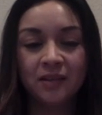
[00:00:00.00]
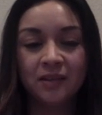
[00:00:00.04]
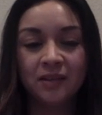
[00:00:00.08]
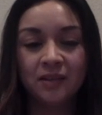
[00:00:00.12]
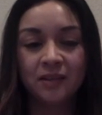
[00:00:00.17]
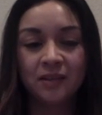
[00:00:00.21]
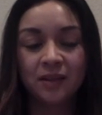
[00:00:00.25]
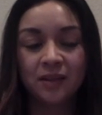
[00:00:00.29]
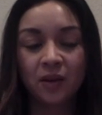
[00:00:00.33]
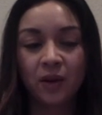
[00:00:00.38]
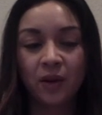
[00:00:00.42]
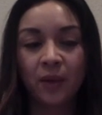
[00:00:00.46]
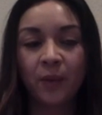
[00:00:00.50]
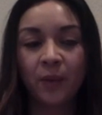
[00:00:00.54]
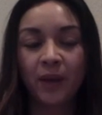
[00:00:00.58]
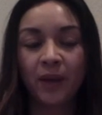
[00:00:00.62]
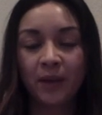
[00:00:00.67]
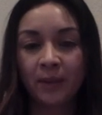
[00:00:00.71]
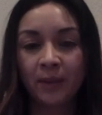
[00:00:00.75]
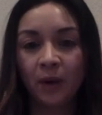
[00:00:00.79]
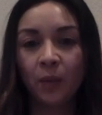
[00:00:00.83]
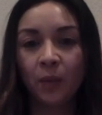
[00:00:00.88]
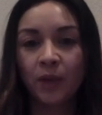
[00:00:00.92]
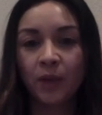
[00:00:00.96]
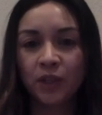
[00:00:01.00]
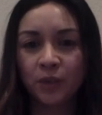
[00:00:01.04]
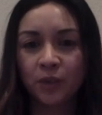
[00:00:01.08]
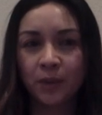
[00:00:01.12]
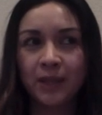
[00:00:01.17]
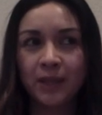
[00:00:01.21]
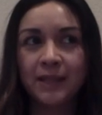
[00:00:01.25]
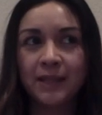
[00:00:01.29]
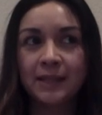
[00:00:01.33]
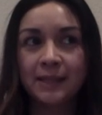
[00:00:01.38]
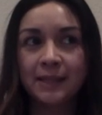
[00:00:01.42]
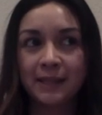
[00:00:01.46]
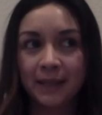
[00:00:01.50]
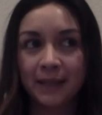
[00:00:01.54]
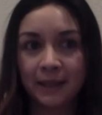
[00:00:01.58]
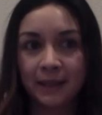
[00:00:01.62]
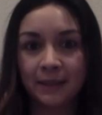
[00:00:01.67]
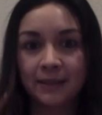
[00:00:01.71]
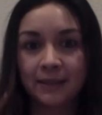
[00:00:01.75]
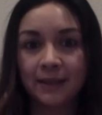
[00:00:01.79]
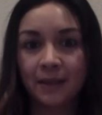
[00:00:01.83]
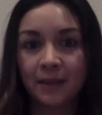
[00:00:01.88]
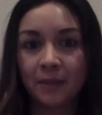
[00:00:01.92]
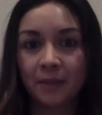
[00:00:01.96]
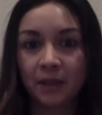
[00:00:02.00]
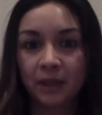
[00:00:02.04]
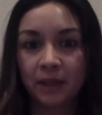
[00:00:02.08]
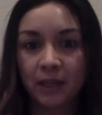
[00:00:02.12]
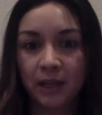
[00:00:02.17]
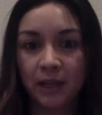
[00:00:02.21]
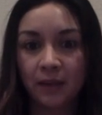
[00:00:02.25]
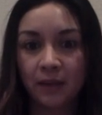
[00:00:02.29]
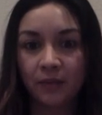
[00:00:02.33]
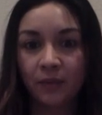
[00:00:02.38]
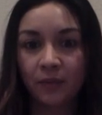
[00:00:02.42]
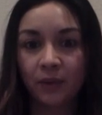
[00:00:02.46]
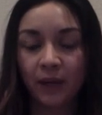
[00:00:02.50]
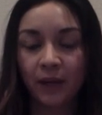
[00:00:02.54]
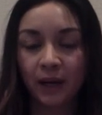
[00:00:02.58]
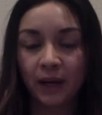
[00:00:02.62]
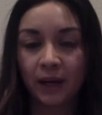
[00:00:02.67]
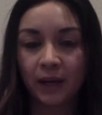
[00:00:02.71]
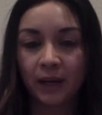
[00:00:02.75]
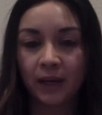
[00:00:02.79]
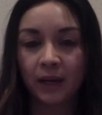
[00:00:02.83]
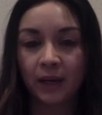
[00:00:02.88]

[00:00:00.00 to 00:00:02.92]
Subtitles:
So I weighed about 126, I believe, when I